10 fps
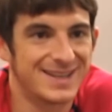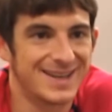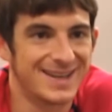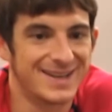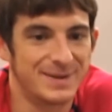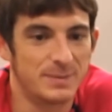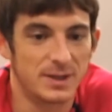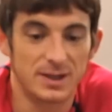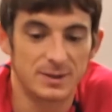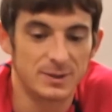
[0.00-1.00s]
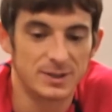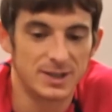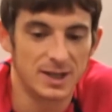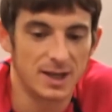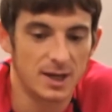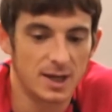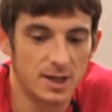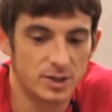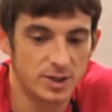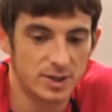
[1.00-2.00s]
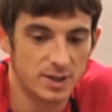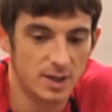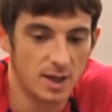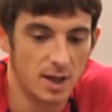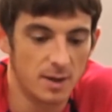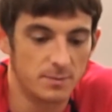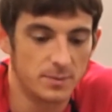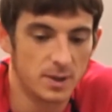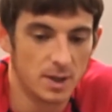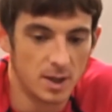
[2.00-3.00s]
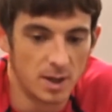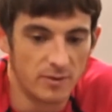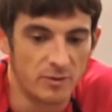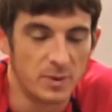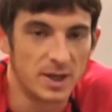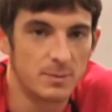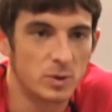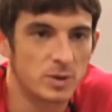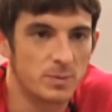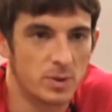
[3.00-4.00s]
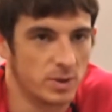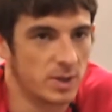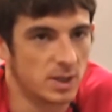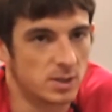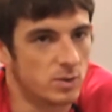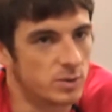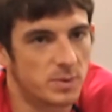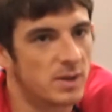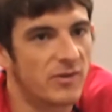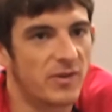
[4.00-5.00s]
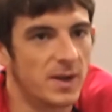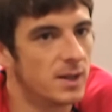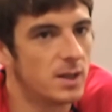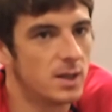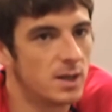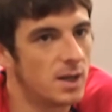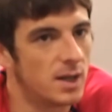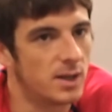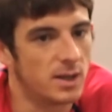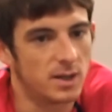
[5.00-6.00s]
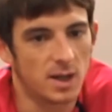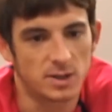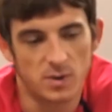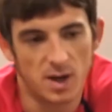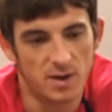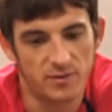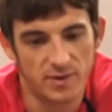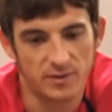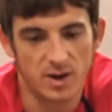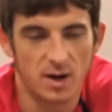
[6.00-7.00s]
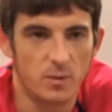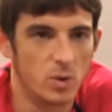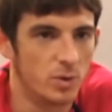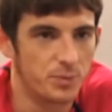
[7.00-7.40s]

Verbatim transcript: um, and they're, they're certainly eye-catching. Um, for me, the most important thing has always been the feel, and that's why I've, I've kind of worn